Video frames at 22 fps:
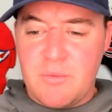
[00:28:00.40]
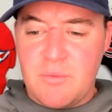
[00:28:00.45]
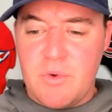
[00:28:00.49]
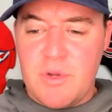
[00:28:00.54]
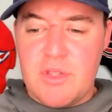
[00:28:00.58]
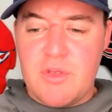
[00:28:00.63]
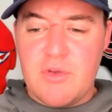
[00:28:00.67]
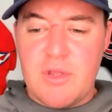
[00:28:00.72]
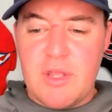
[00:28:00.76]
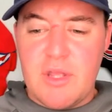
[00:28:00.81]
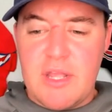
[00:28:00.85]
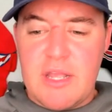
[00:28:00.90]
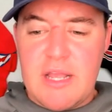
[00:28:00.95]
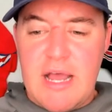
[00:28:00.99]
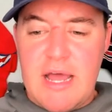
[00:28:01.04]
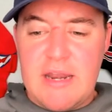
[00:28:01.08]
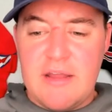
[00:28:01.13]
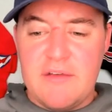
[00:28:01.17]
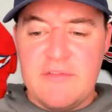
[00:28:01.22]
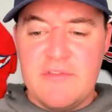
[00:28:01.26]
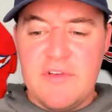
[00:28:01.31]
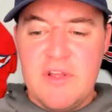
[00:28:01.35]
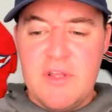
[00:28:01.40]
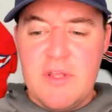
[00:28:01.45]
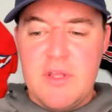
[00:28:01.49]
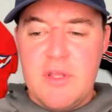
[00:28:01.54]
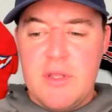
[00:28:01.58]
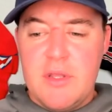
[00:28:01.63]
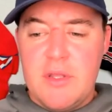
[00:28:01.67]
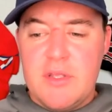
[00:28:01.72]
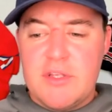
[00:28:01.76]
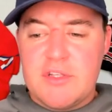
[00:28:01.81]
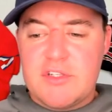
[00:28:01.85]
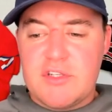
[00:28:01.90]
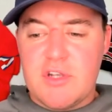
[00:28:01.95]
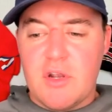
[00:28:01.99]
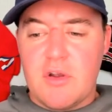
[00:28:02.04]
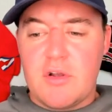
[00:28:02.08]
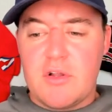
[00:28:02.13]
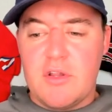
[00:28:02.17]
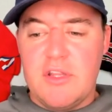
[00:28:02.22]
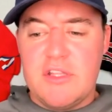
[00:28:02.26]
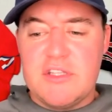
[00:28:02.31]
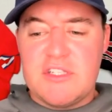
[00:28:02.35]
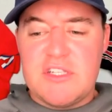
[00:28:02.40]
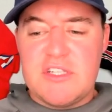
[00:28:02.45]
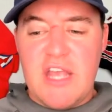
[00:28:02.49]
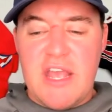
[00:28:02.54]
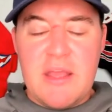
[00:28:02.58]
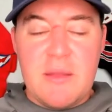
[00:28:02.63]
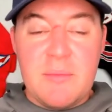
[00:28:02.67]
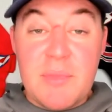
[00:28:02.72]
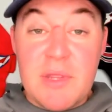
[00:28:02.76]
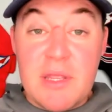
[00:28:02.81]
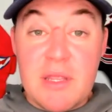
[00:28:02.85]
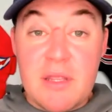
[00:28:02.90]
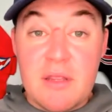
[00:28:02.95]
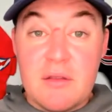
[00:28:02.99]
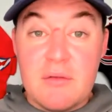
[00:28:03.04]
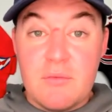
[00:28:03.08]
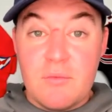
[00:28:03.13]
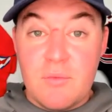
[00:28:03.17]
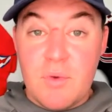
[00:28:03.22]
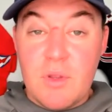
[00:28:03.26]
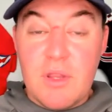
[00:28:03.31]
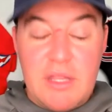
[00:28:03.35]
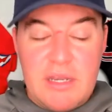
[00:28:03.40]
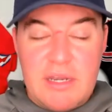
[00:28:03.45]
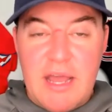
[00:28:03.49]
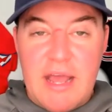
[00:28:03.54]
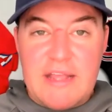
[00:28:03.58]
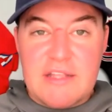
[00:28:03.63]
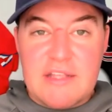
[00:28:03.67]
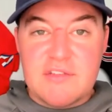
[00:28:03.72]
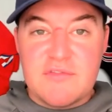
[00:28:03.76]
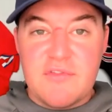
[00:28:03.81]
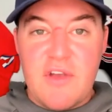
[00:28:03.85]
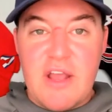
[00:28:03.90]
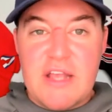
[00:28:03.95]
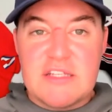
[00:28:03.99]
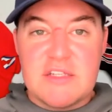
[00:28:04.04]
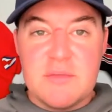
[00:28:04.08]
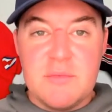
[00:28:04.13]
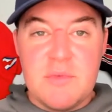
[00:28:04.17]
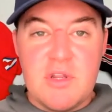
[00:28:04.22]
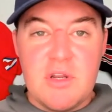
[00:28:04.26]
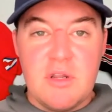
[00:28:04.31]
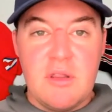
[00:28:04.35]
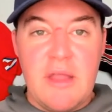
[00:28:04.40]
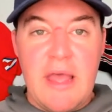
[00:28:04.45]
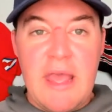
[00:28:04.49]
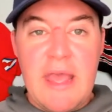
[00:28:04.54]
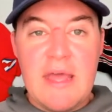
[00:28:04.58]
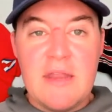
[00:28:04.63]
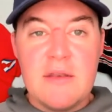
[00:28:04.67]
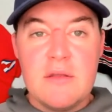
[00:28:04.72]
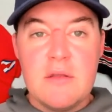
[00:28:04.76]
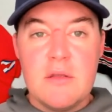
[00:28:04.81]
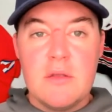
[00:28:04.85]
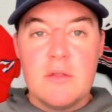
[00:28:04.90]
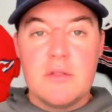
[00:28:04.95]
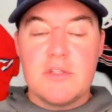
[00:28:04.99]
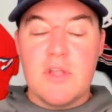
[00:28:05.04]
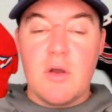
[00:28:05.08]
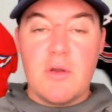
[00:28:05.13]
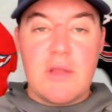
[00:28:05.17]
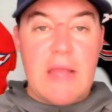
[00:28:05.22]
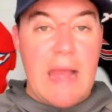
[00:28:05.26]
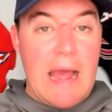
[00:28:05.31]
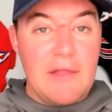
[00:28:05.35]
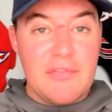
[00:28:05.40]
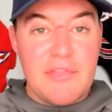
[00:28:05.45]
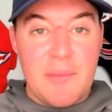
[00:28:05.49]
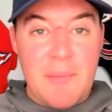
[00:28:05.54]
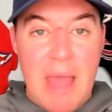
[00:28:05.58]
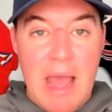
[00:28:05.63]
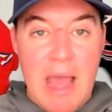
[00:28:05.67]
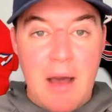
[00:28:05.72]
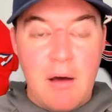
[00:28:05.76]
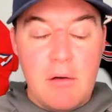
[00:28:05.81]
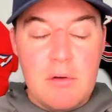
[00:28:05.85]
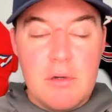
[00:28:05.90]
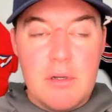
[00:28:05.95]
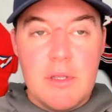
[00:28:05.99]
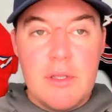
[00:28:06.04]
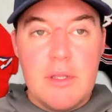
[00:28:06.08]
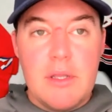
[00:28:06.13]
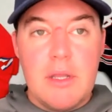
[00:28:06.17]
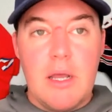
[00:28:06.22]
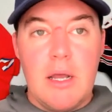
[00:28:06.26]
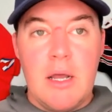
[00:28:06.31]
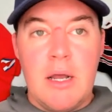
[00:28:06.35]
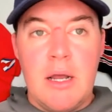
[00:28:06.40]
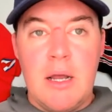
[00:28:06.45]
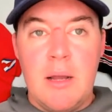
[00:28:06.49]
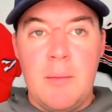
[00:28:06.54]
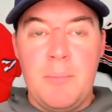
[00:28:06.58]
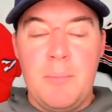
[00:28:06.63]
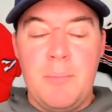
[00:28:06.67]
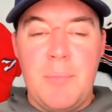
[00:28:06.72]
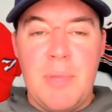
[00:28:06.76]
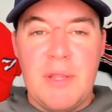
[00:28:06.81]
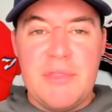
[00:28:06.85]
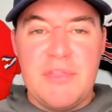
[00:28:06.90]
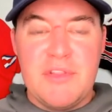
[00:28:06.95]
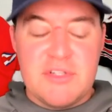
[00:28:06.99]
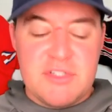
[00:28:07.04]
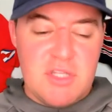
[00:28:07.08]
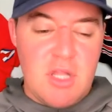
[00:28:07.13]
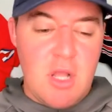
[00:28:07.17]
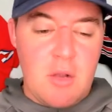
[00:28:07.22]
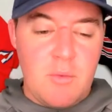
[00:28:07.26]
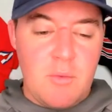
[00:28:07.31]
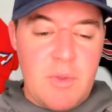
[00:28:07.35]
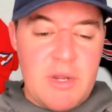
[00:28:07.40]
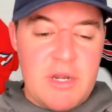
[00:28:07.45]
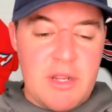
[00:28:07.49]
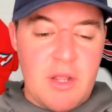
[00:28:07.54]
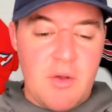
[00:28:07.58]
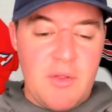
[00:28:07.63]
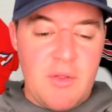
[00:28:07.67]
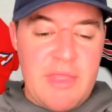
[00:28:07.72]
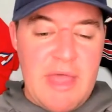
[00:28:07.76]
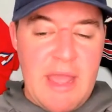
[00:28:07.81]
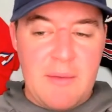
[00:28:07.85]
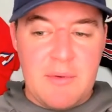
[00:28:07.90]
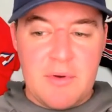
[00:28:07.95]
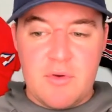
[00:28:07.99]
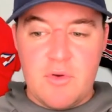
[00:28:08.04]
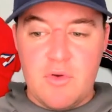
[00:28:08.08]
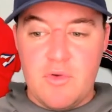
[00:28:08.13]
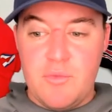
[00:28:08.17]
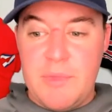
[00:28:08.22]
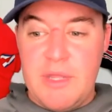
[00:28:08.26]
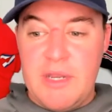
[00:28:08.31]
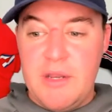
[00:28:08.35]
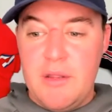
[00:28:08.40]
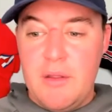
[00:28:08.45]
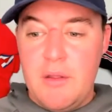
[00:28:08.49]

where you can kind of circle and say it'd be really nice for SMU to land. Don't count them out, but there's a long way to go in that recruitment.